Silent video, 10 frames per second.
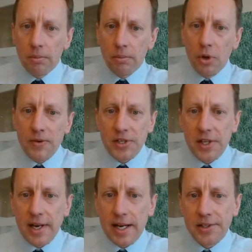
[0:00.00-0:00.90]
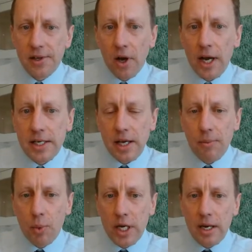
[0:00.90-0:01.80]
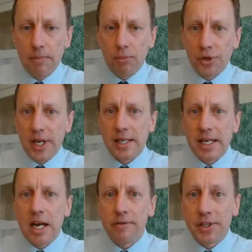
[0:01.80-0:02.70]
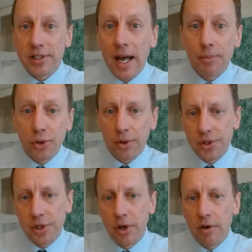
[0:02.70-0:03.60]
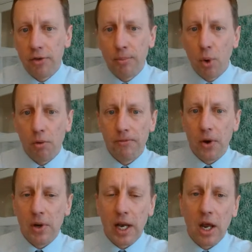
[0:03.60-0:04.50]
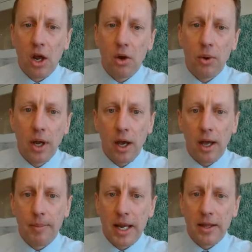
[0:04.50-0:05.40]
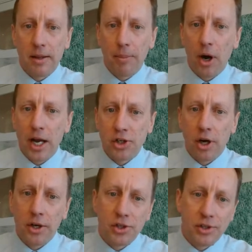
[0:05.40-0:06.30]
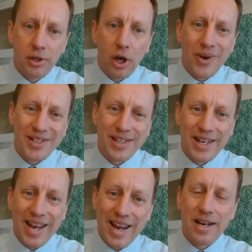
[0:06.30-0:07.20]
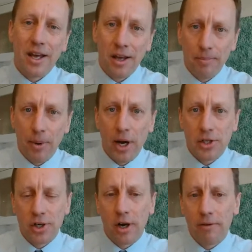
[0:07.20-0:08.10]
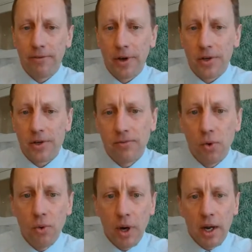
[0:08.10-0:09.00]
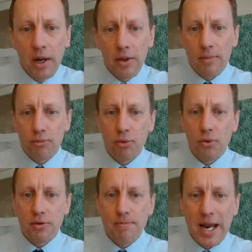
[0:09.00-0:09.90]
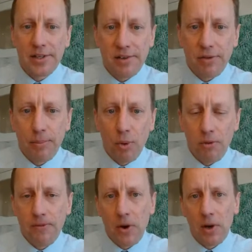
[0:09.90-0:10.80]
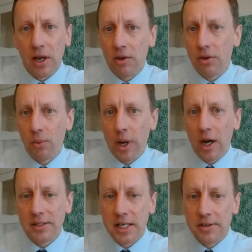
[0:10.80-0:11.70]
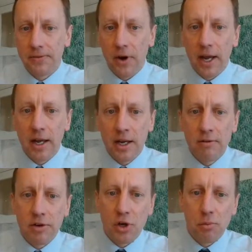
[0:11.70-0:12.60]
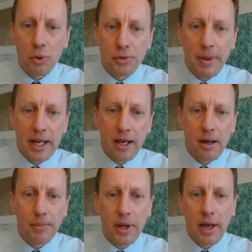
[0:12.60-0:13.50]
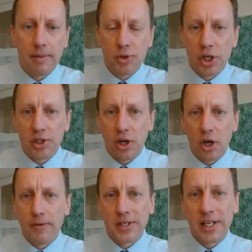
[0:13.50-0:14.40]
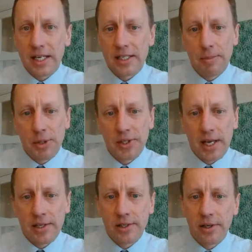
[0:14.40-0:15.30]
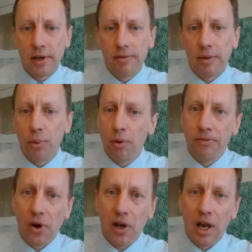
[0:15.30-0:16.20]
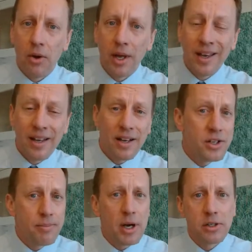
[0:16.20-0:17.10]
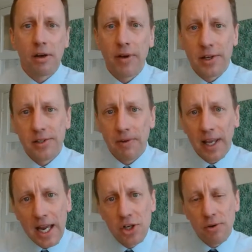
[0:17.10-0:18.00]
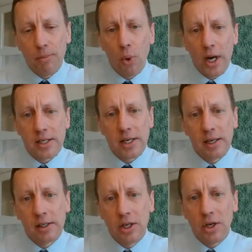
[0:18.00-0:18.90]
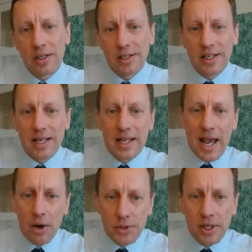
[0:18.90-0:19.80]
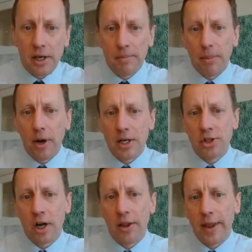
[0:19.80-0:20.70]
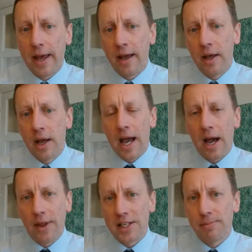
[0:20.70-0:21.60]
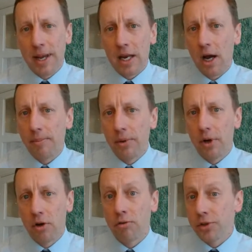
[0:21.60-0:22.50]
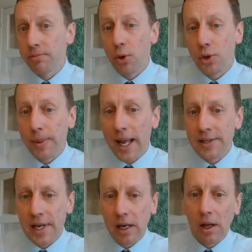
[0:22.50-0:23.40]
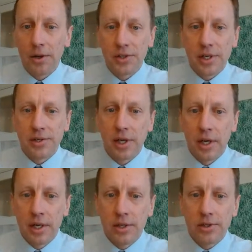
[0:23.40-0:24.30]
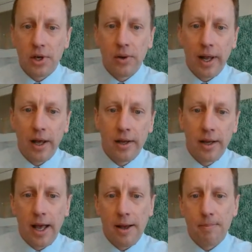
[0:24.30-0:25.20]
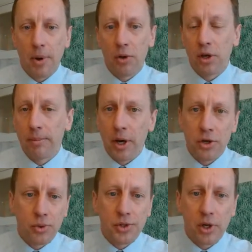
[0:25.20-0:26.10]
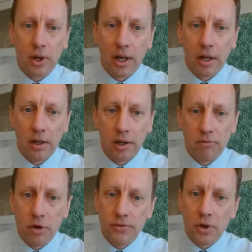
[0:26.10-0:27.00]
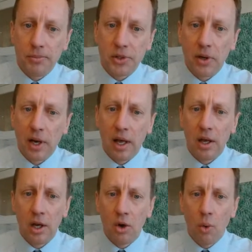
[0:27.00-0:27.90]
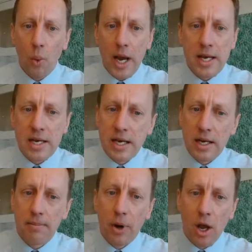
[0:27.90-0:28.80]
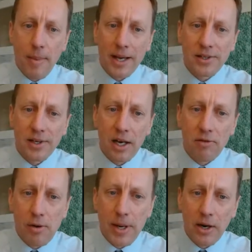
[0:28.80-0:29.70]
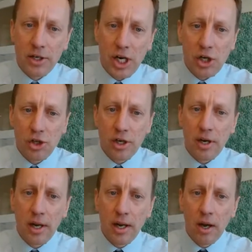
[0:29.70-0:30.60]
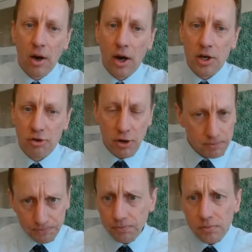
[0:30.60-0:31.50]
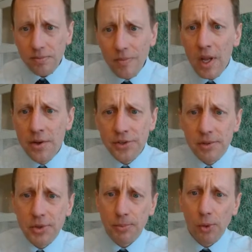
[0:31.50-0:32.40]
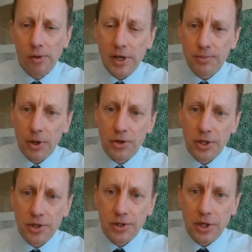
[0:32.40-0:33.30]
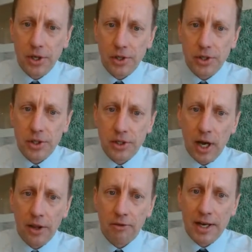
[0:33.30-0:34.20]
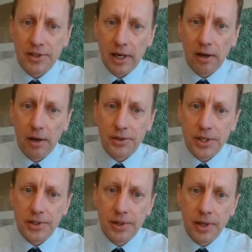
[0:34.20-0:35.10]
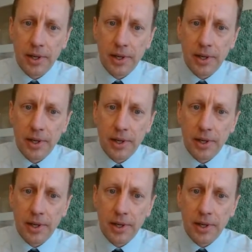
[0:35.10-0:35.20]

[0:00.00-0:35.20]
Moving to the next slide, and we present here a snapshot of the portfolio in the pie charts. Go into the inner pie chart first of all, the broad mix of the portfolio that we identify. Renewables make up just over 60% of the portfolio. And to my diversification point, you can see in the outer pie chart there how that's made up across multiple asset classes: solar, both commercial solar and rooftop solar, wind, biomass, anaerobic digestion, hydro, and some smaller exposures to other asset classes.